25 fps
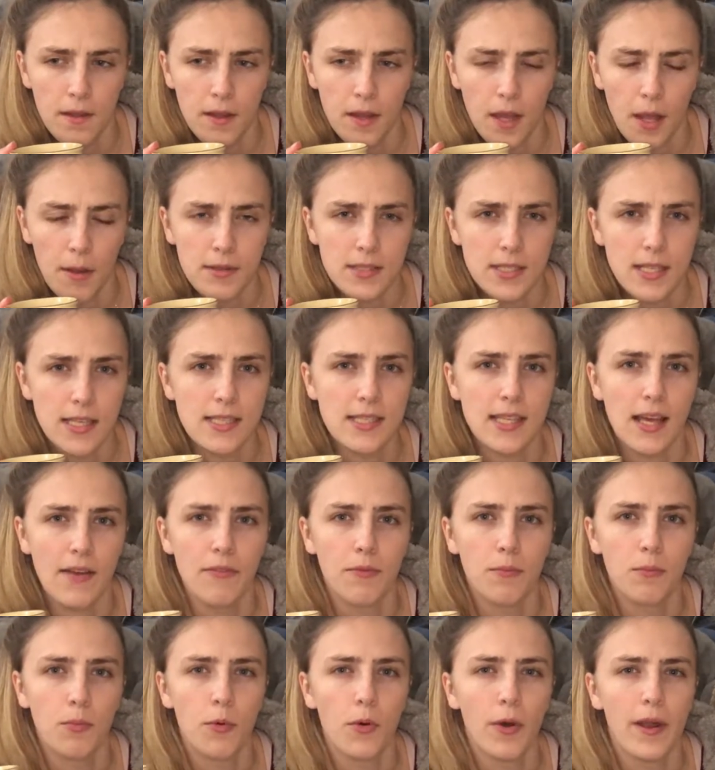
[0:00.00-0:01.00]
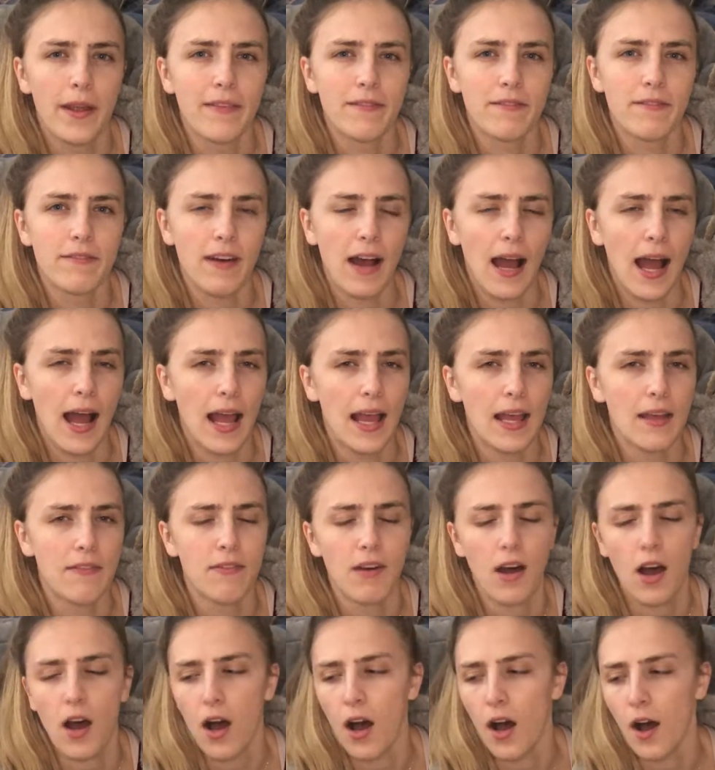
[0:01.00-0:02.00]
I'd say a
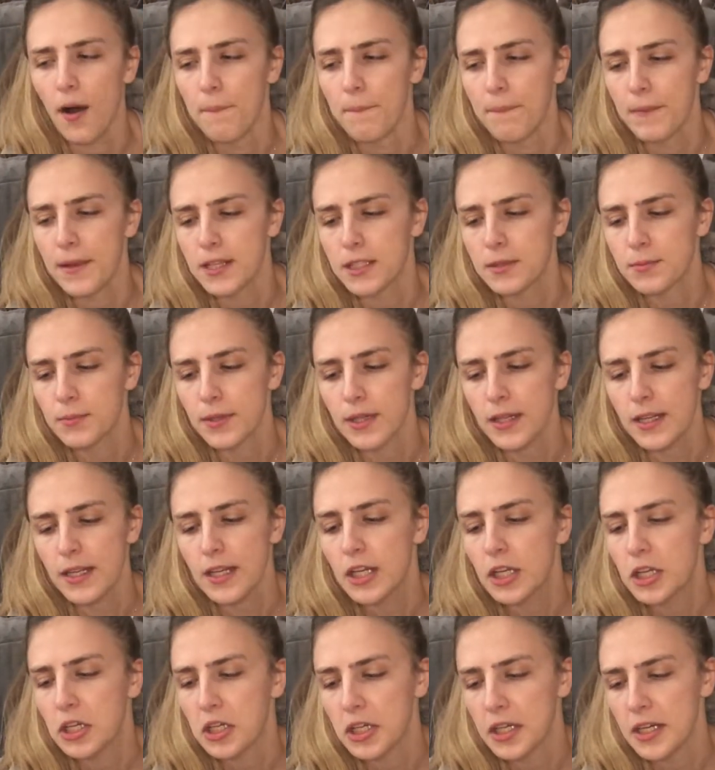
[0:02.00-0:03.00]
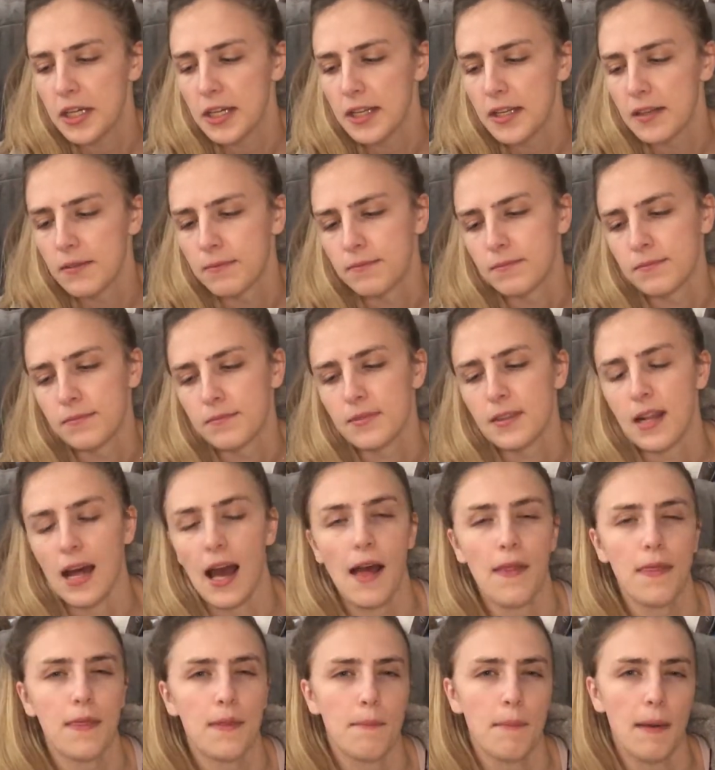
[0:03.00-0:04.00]
7.5. It's pretty good,
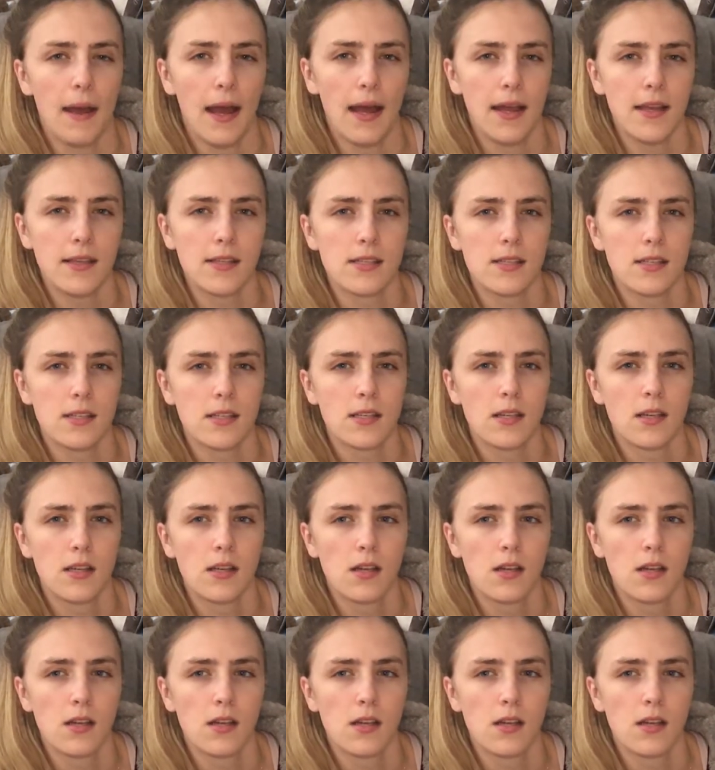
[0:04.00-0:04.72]
not the best.